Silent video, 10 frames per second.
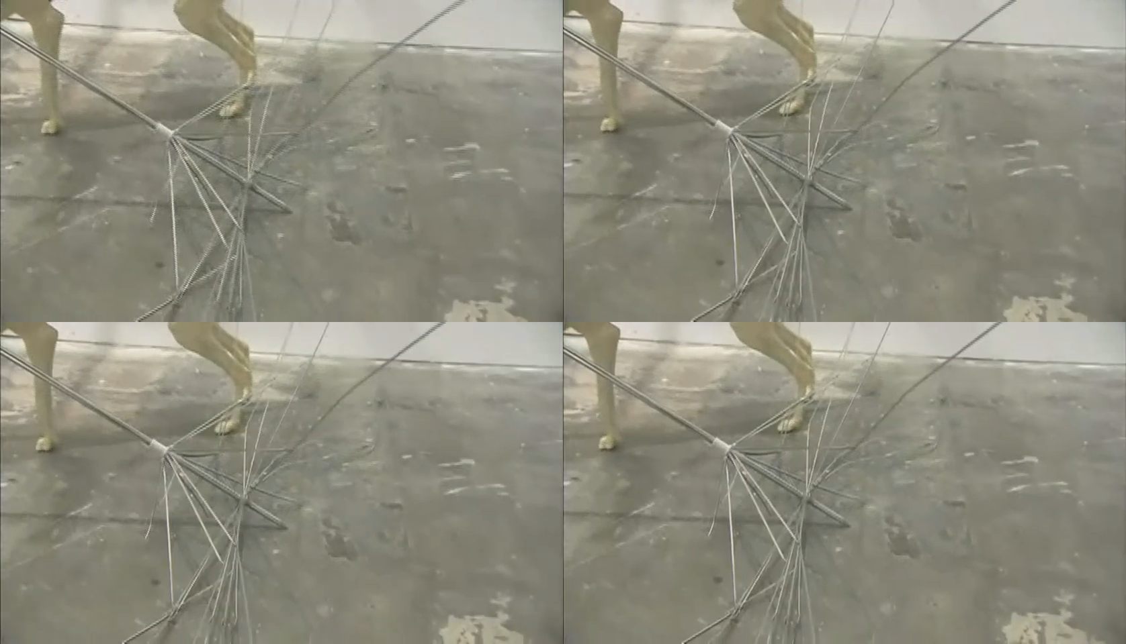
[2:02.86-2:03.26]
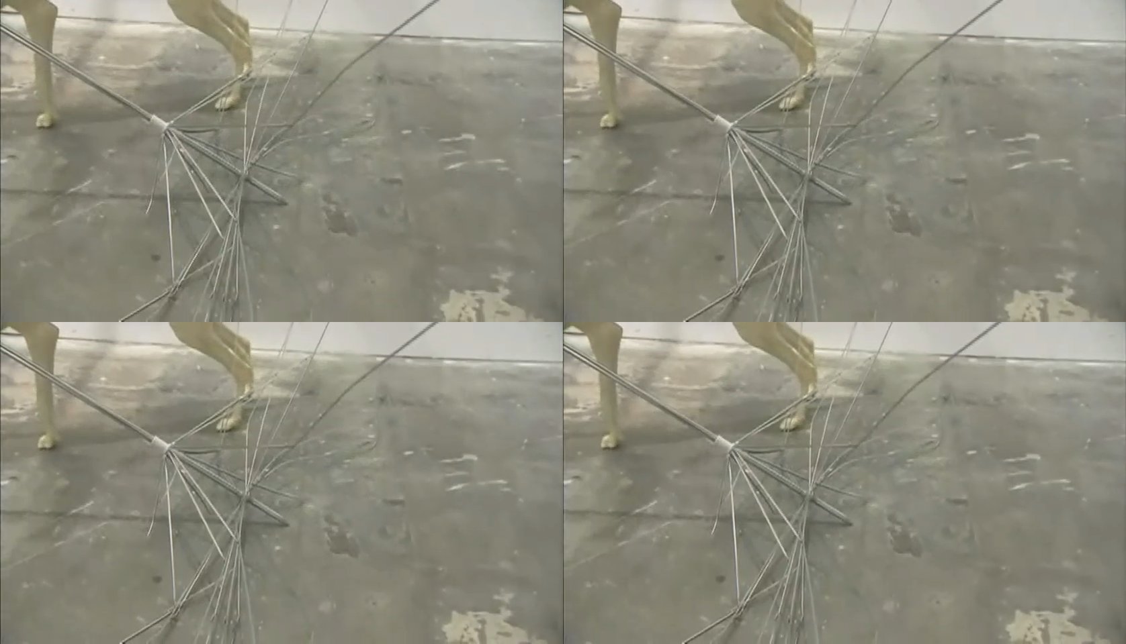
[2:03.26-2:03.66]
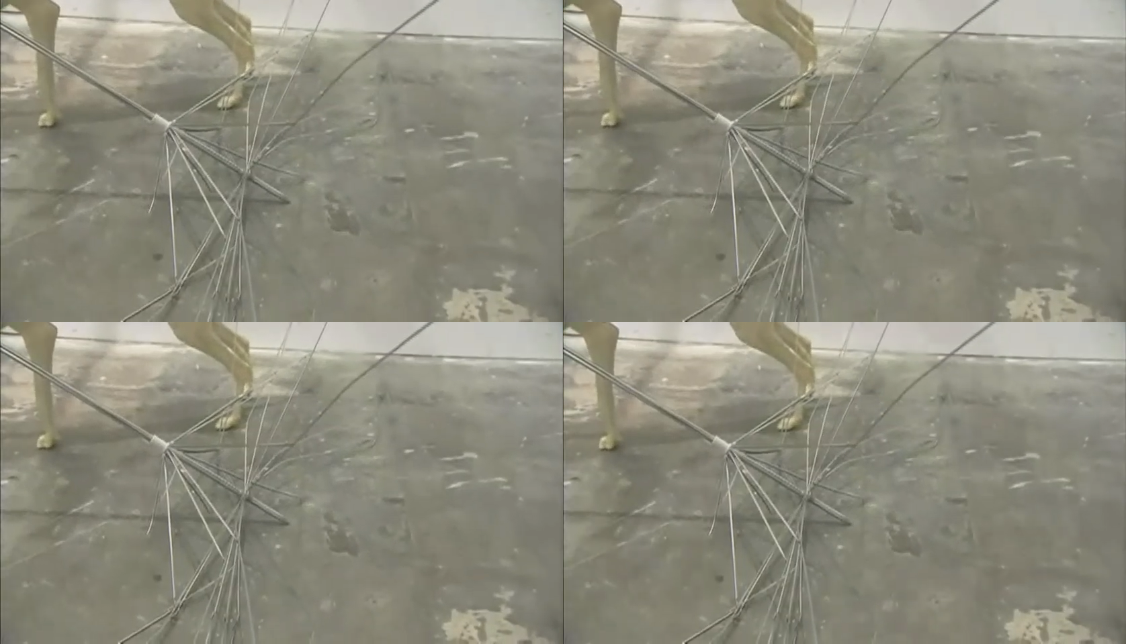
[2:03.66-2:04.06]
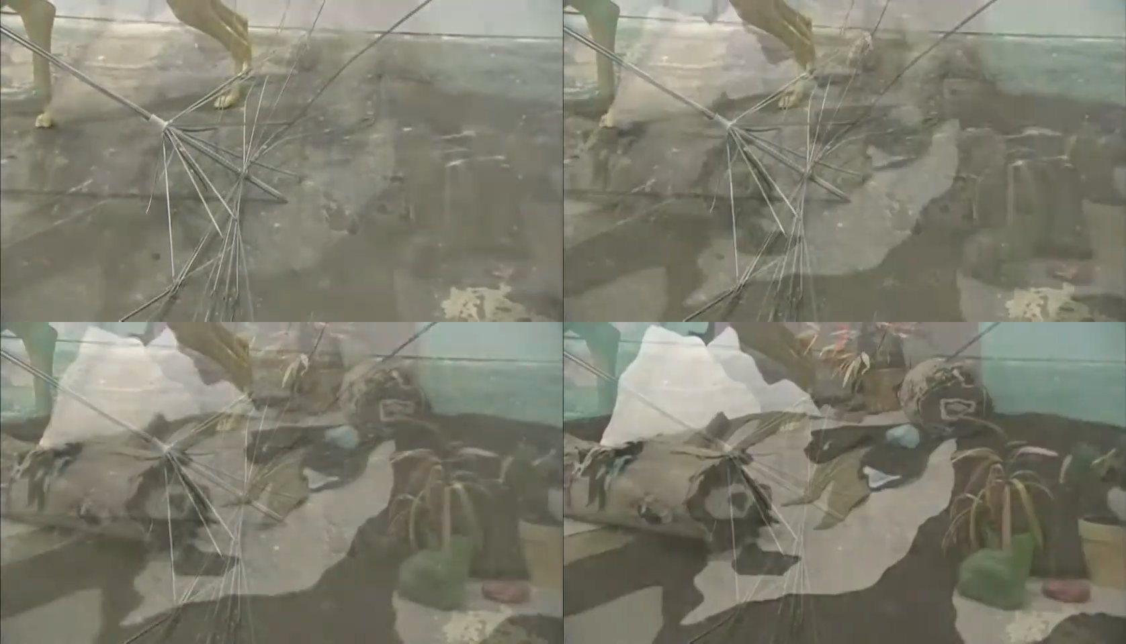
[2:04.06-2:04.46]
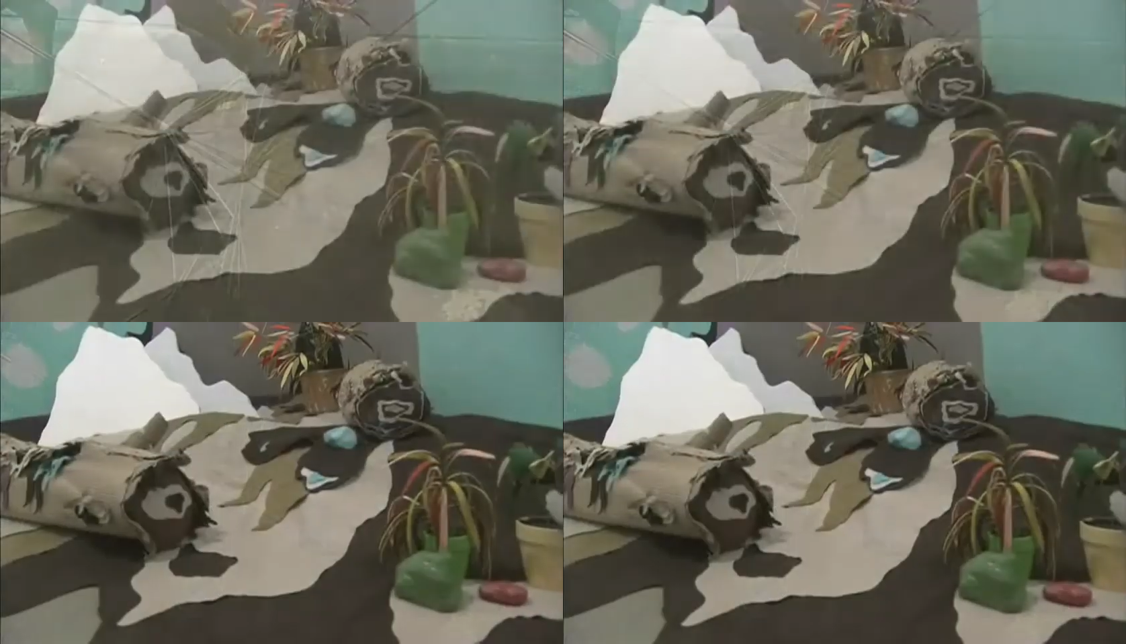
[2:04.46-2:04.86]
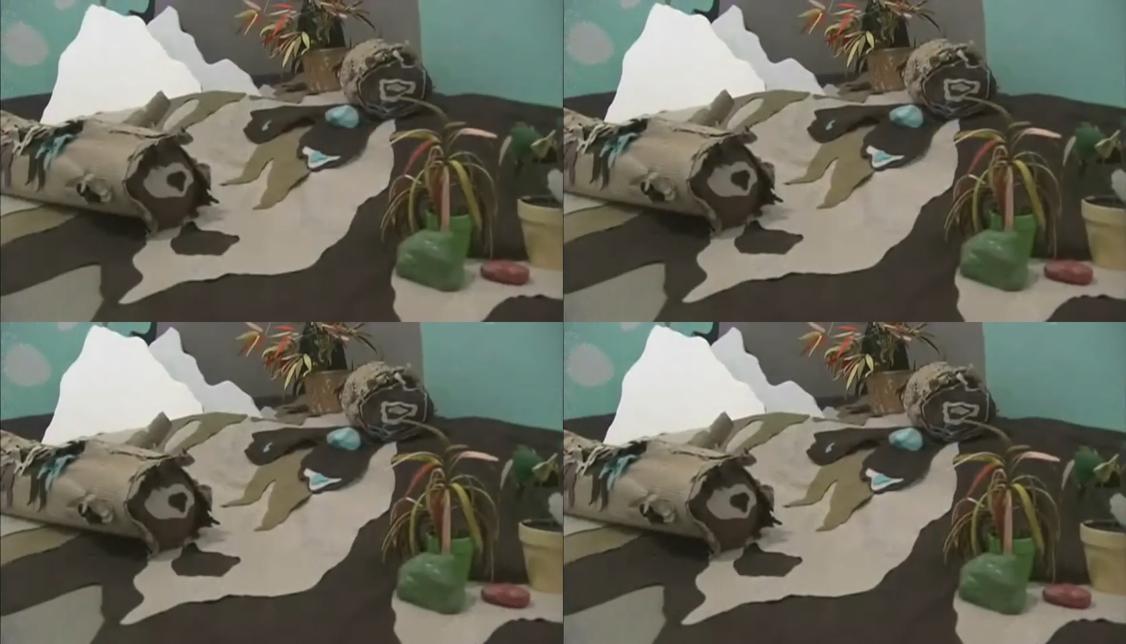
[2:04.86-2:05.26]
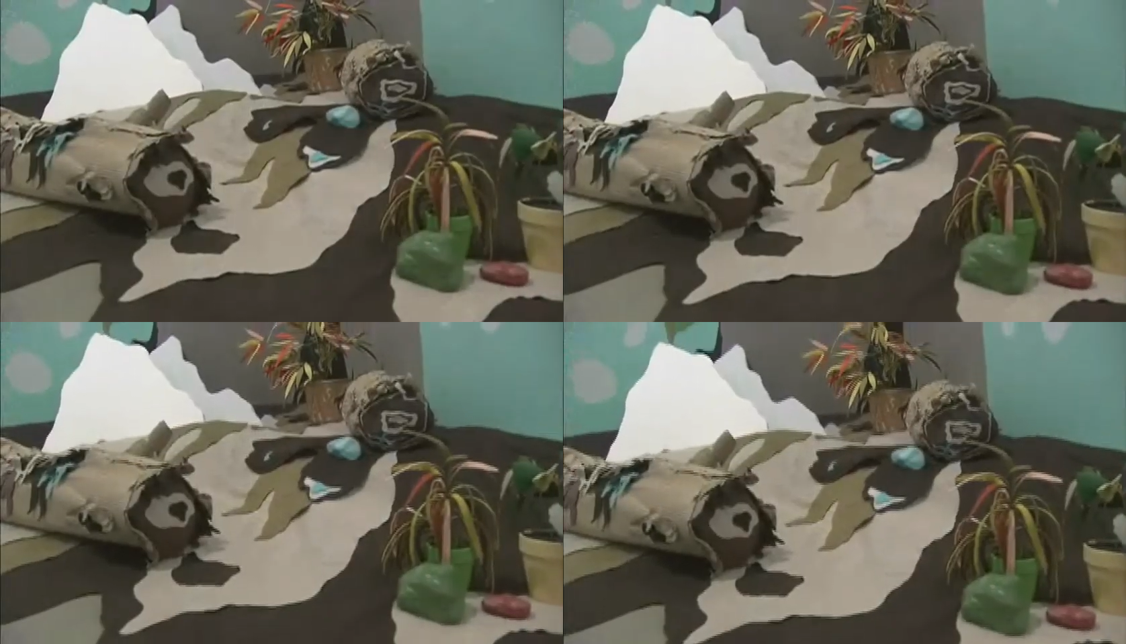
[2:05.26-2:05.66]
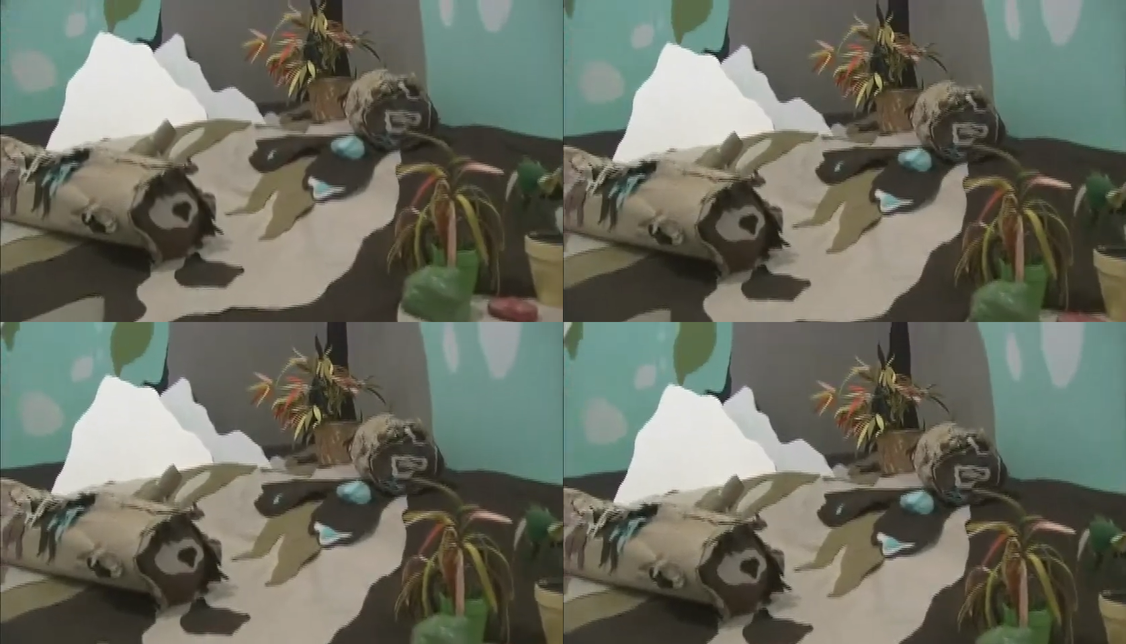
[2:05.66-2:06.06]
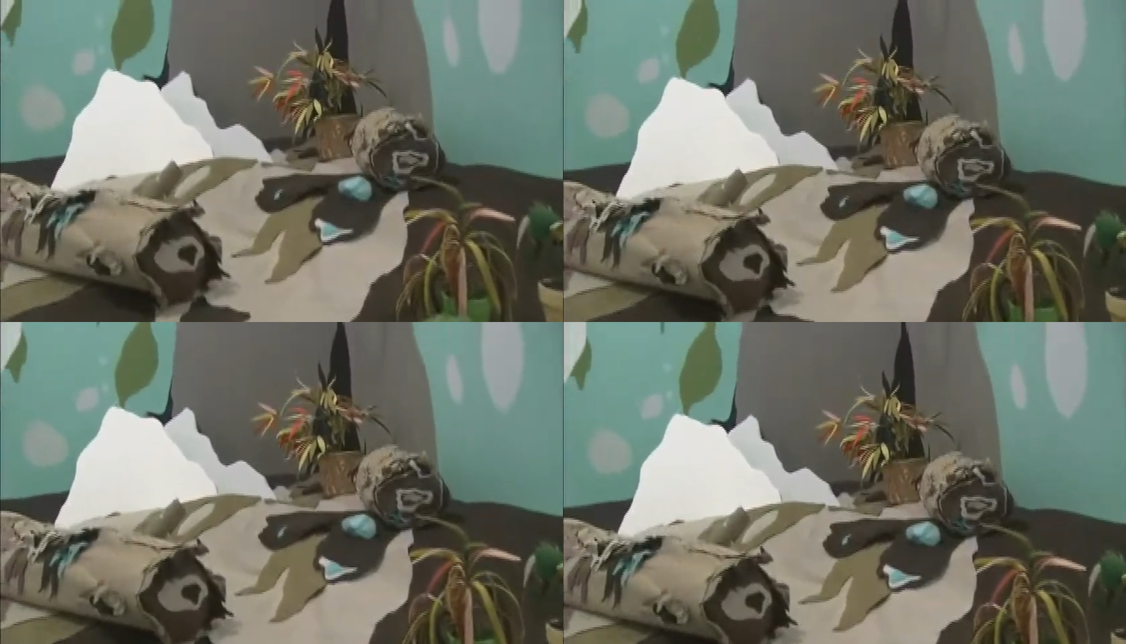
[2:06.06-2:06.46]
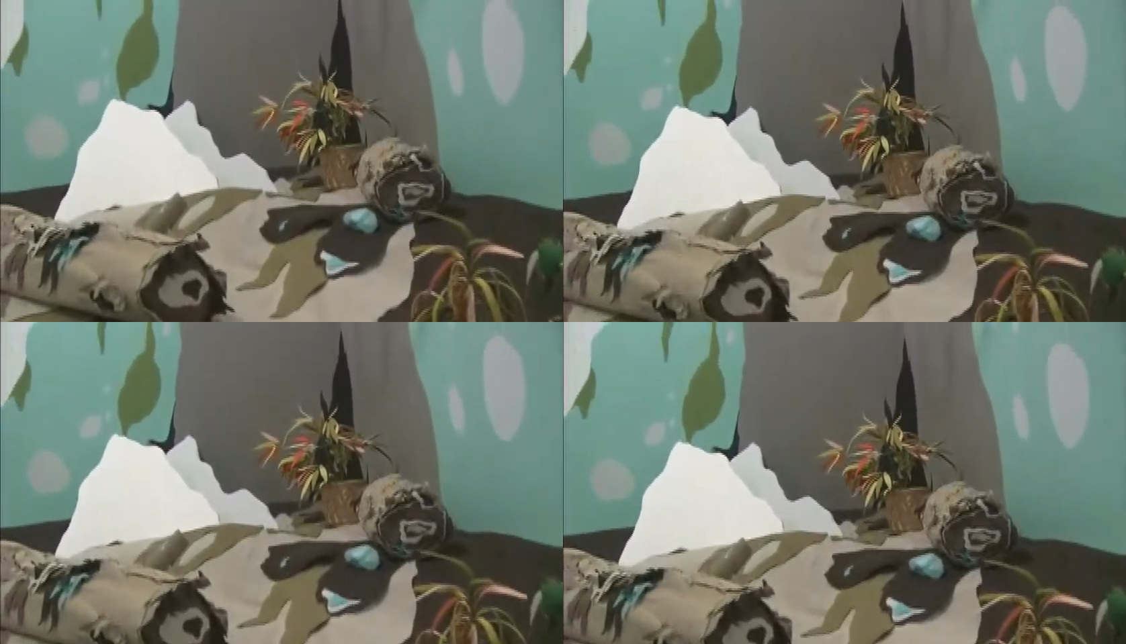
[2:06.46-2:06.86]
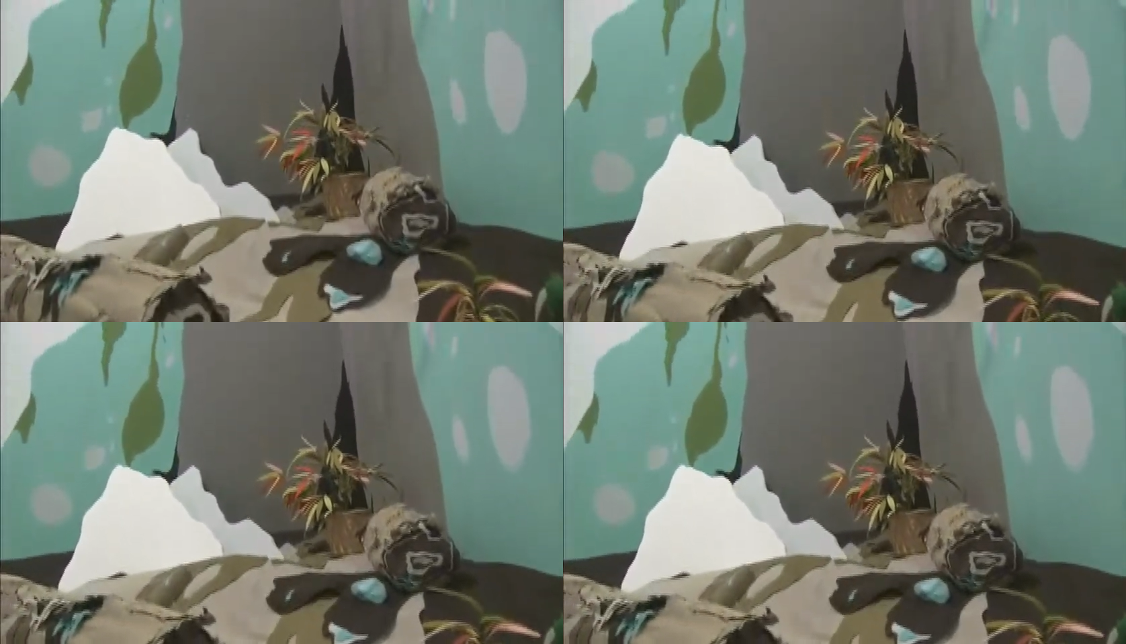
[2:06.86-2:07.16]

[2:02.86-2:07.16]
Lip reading: (no speaker visible)